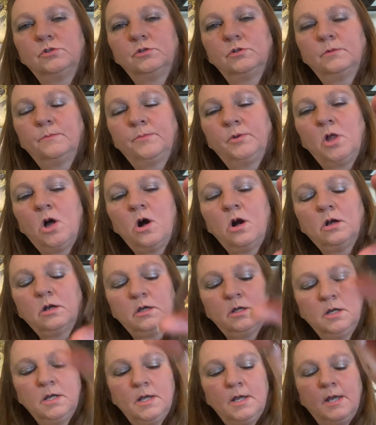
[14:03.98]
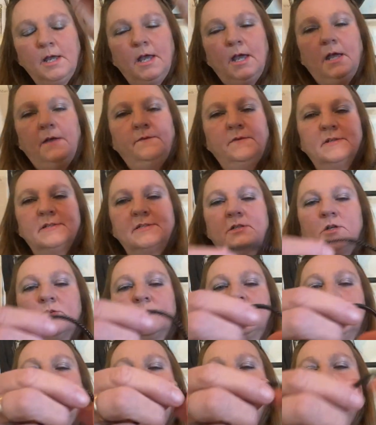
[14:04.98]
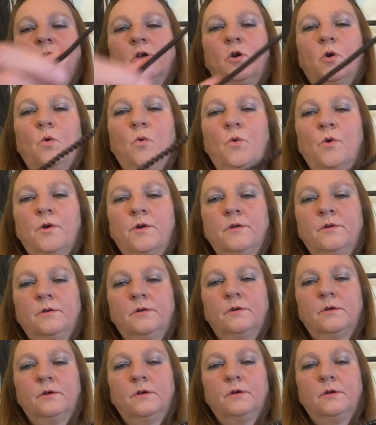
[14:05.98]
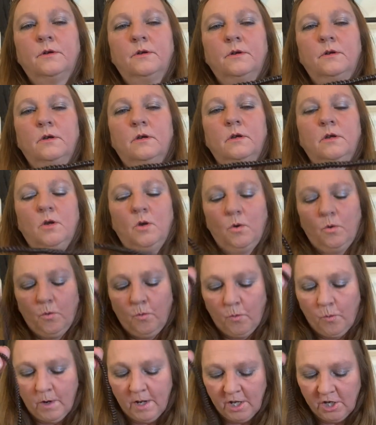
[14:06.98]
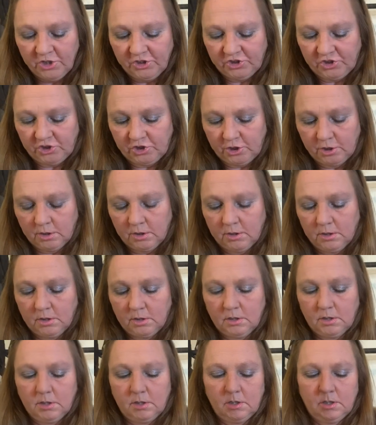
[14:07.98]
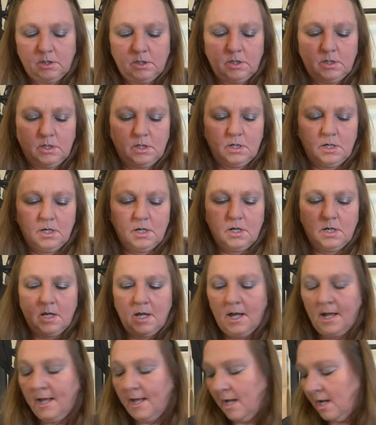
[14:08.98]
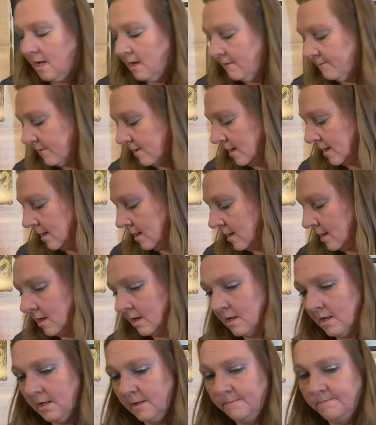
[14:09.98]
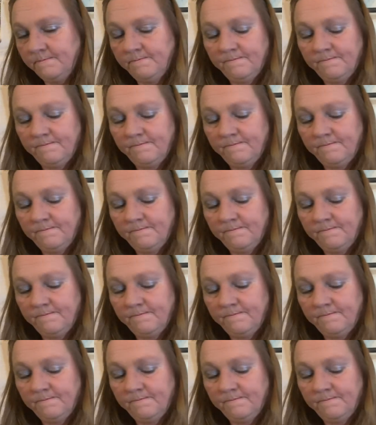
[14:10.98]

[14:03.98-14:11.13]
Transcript: block and this goes on the cord which I have a